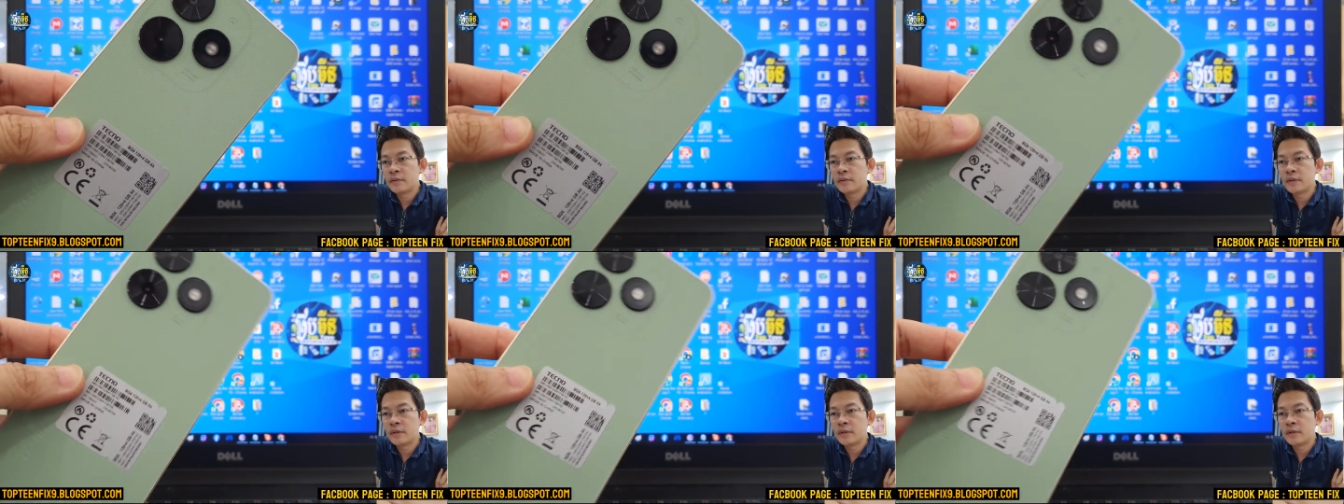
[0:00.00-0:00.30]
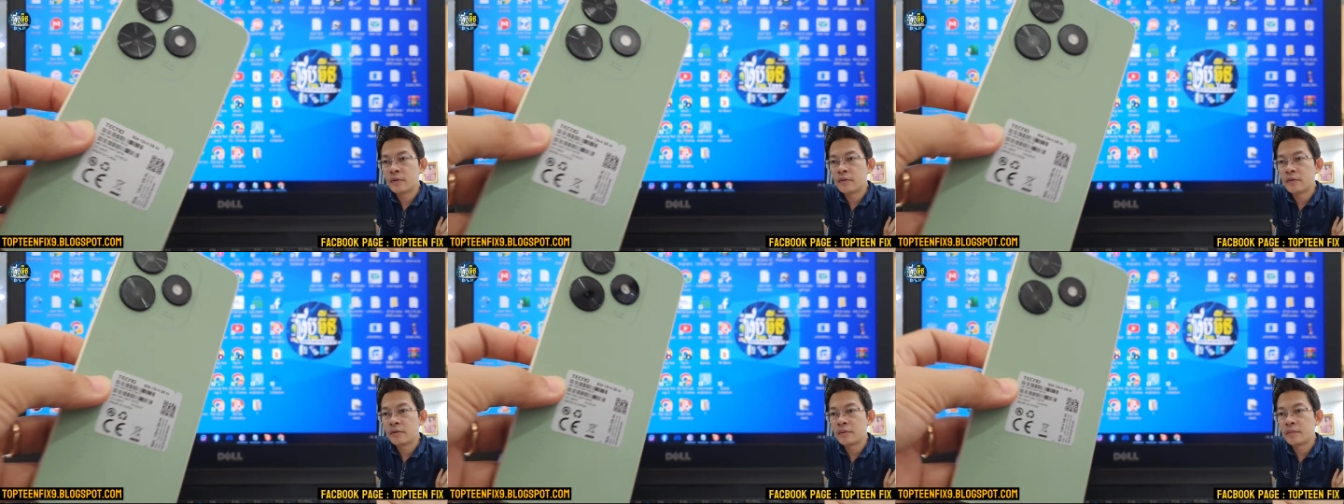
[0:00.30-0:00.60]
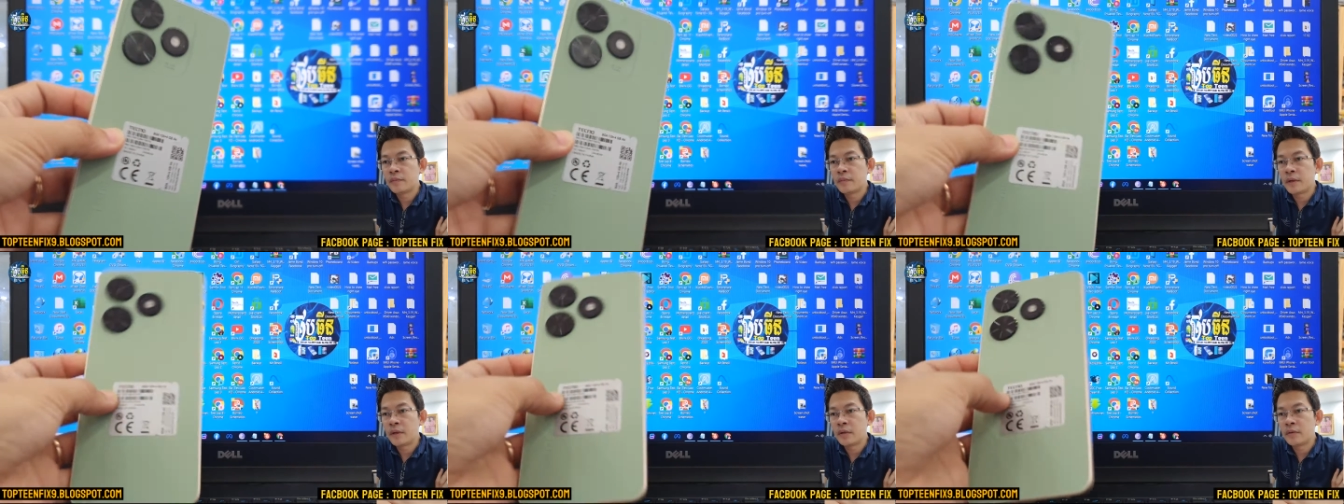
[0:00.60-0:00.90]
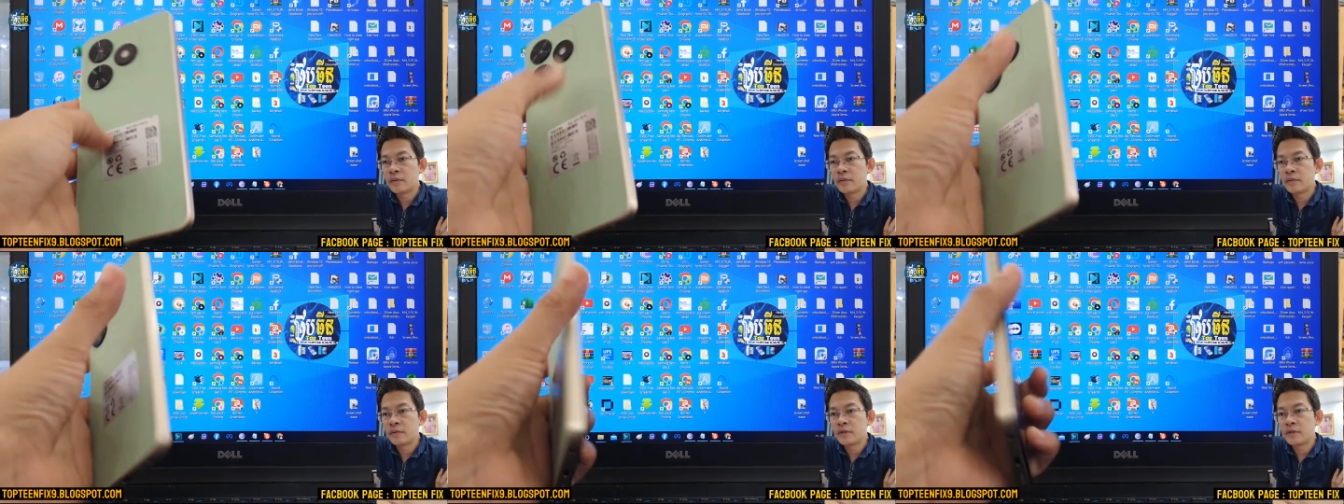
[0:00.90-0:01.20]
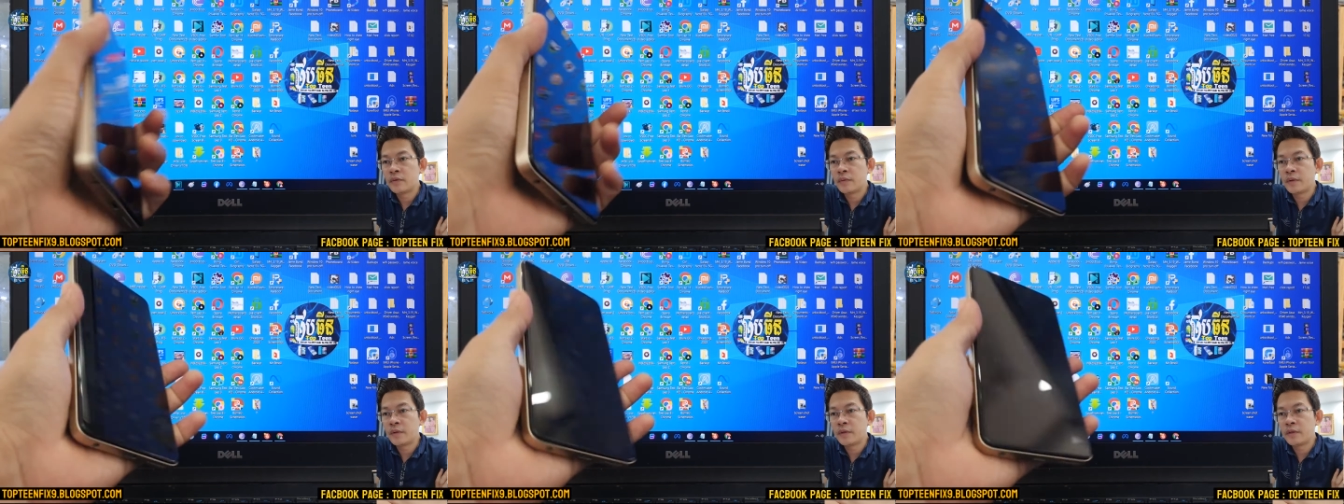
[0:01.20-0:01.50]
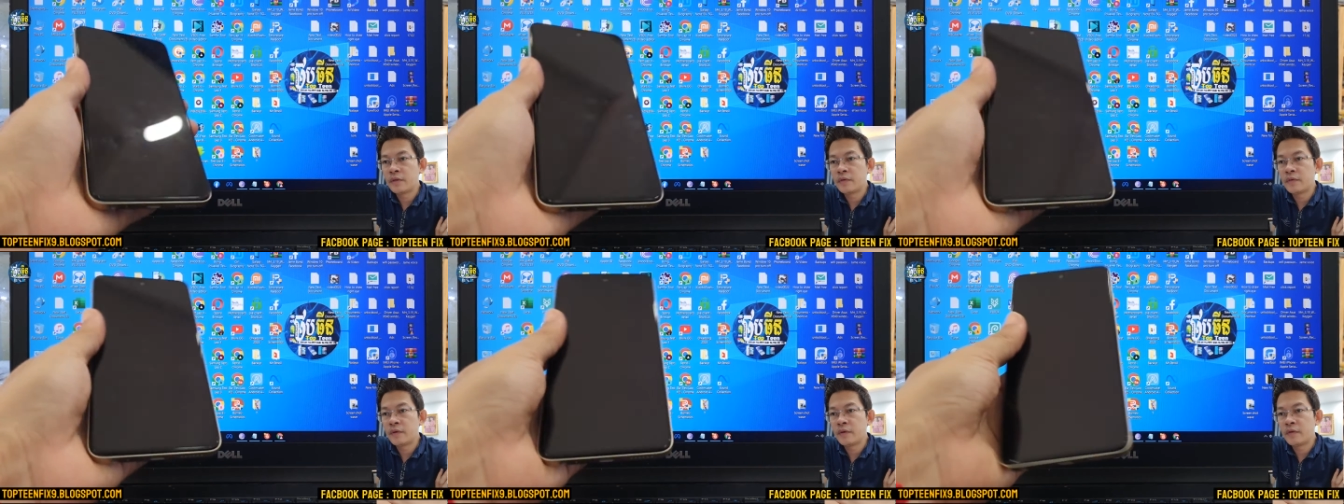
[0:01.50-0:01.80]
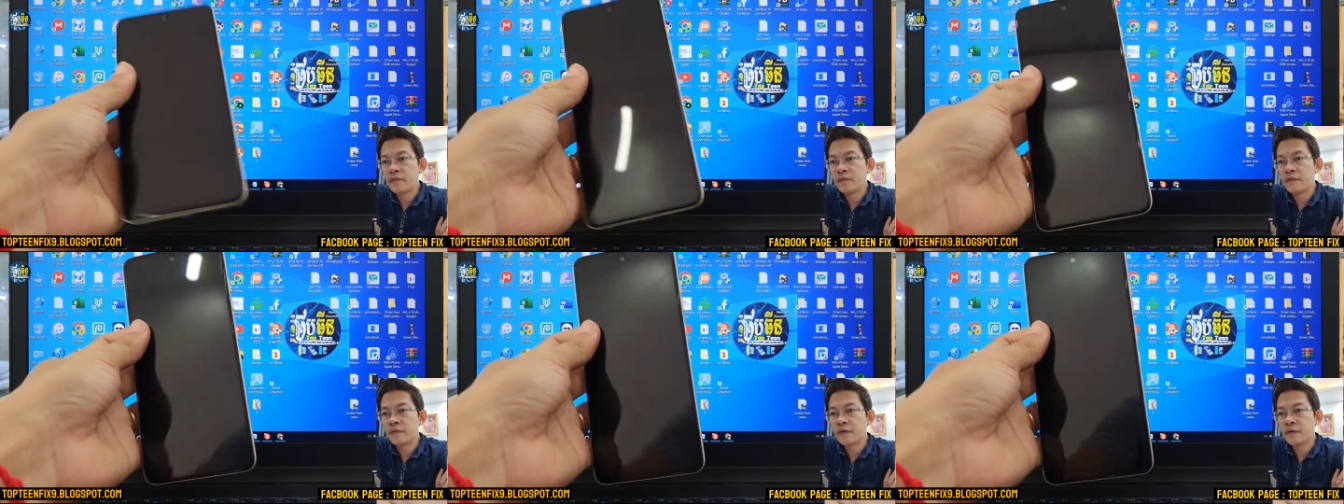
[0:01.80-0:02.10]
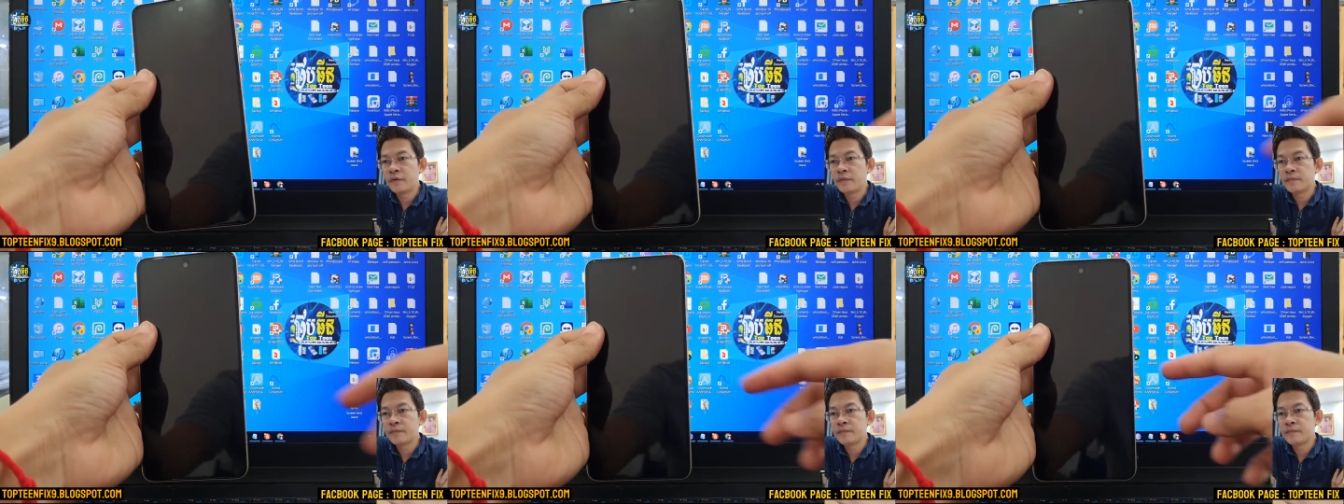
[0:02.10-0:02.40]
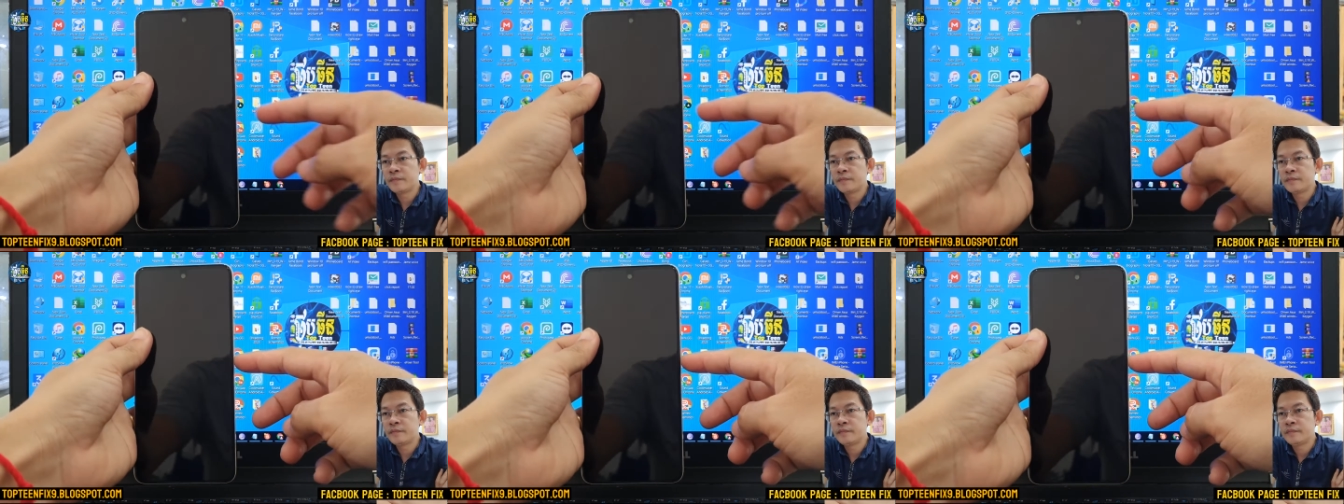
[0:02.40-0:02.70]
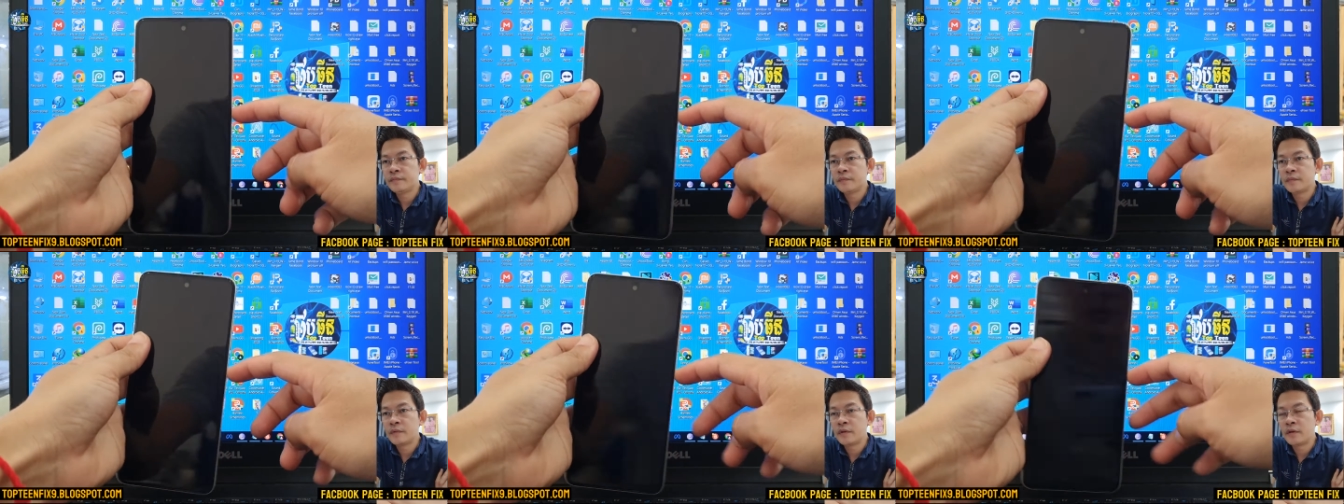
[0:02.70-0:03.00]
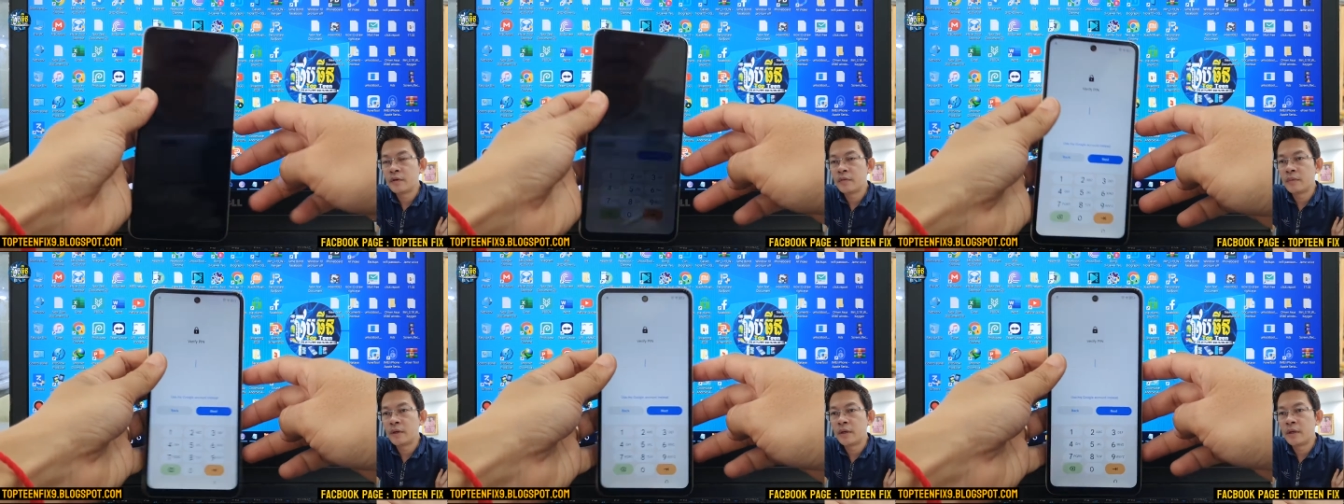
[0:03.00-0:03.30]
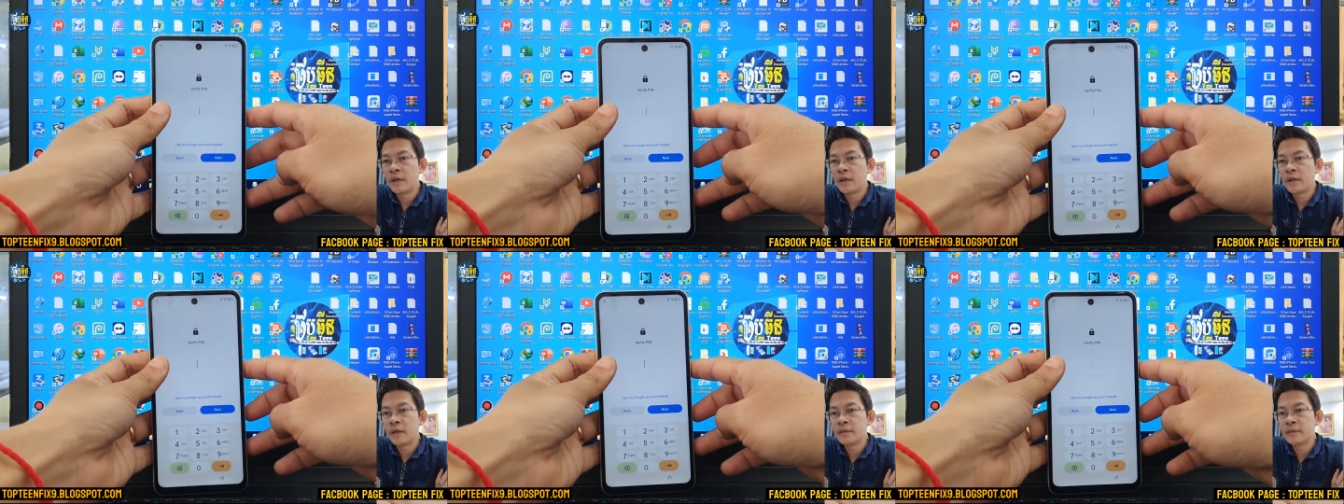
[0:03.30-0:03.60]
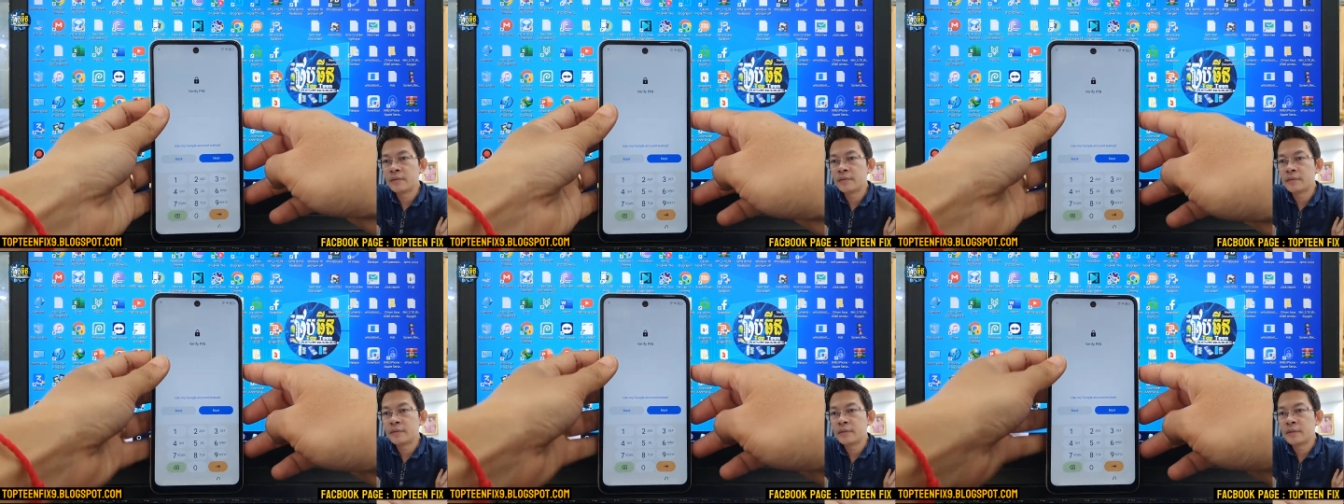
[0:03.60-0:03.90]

Digno Sparkle 2024 on my hand.